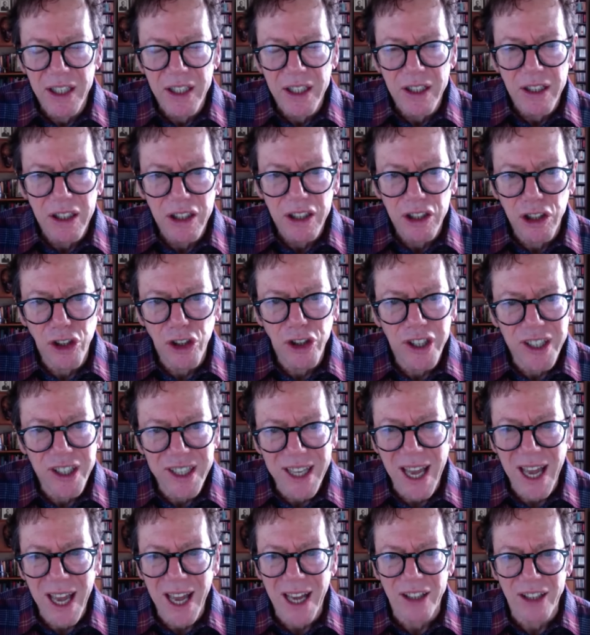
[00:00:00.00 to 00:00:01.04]
Learn
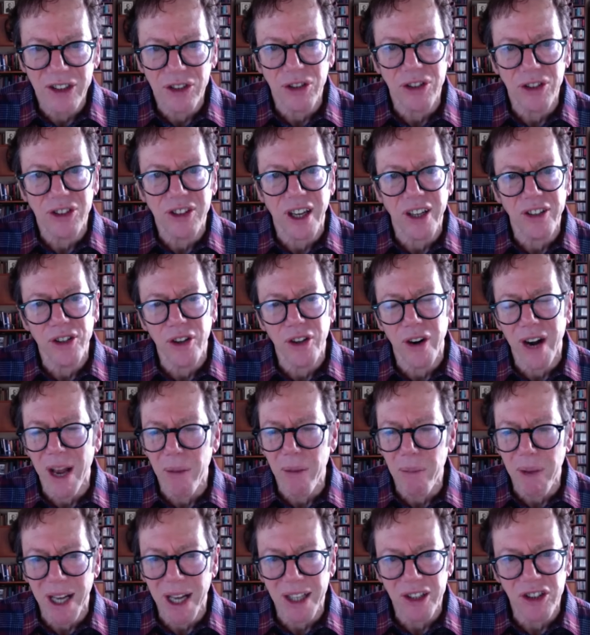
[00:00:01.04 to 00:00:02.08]
to exercise your
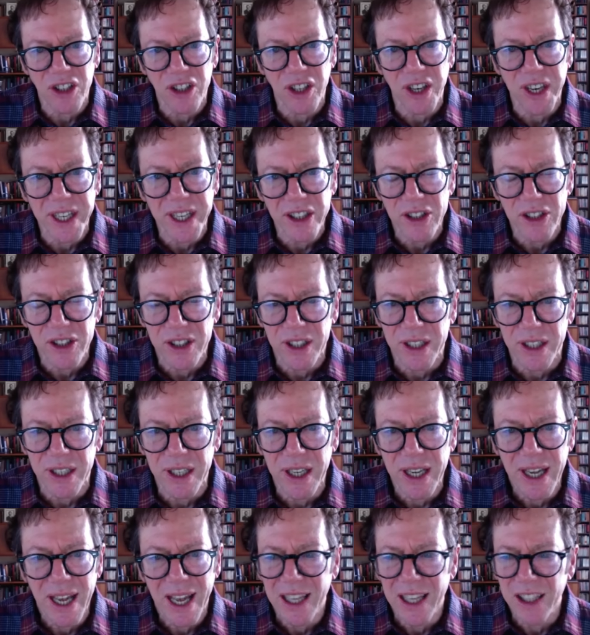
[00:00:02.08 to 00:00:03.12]
imagination
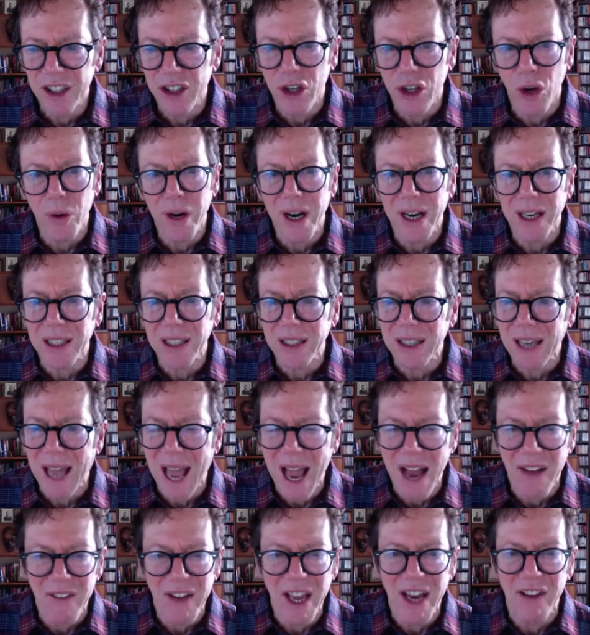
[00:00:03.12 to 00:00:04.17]
and don't
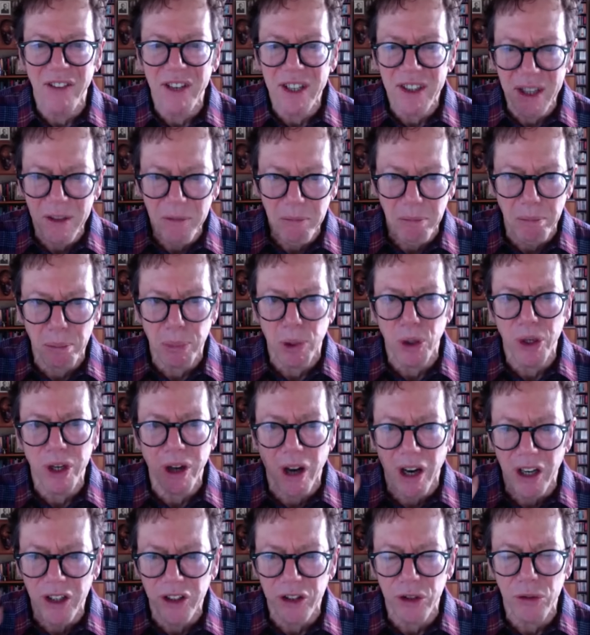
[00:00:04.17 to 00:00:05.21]
have everything put
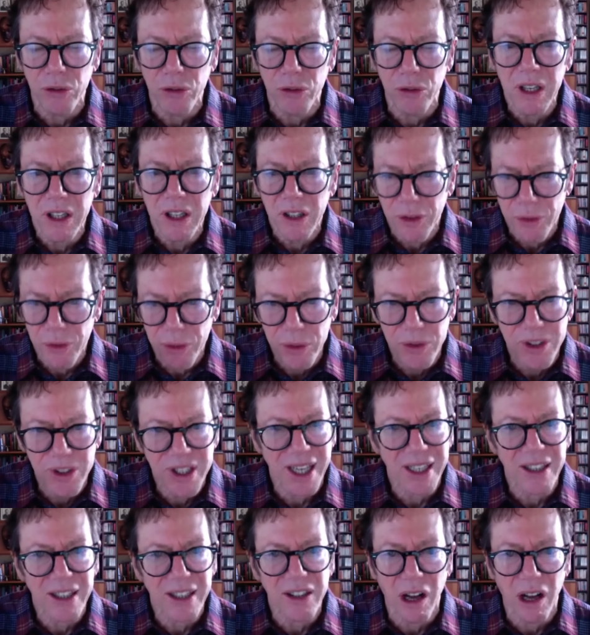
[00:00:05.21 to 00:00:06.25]
on you through
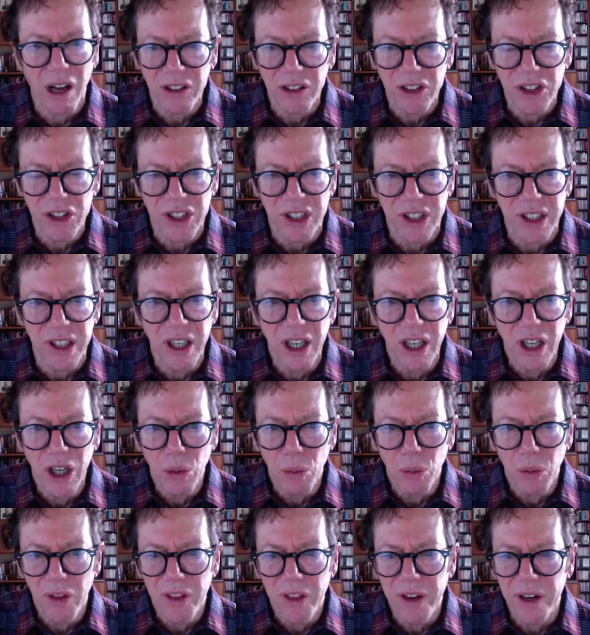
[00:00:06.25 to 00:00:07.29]
technology
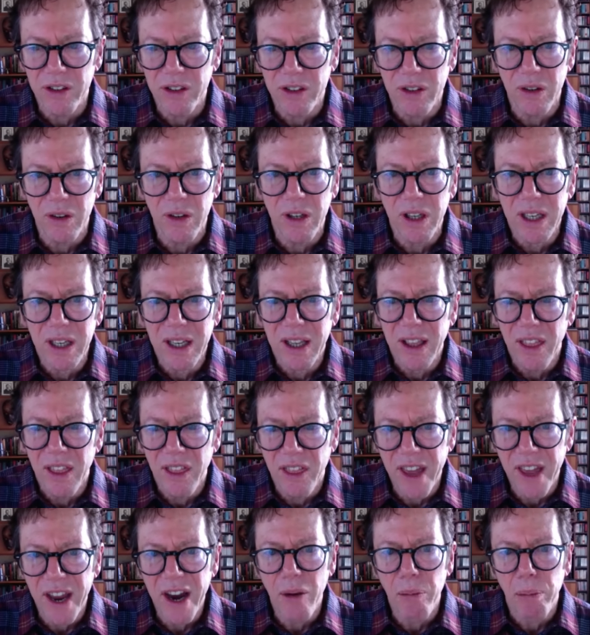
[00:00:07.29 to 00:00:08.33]
where they're
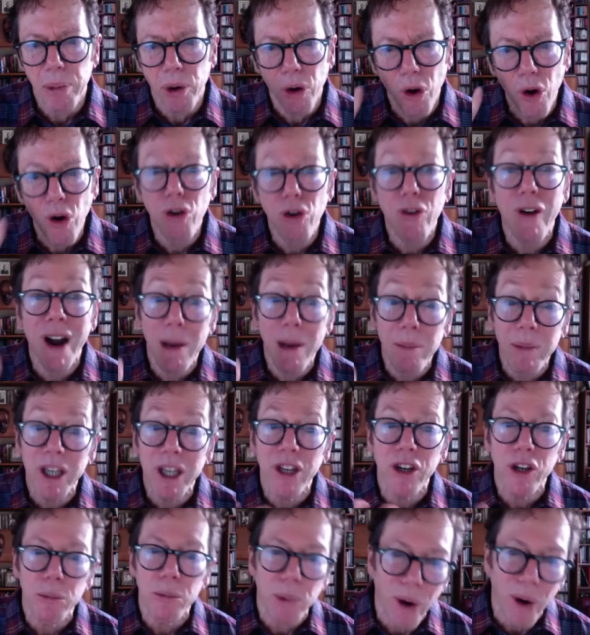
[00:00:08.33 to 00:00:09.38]
they're programming
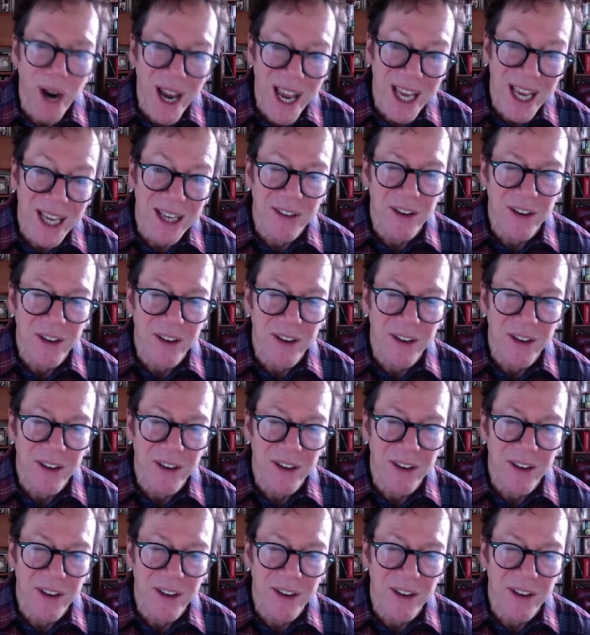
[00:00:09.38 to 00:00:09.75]
your brain. They're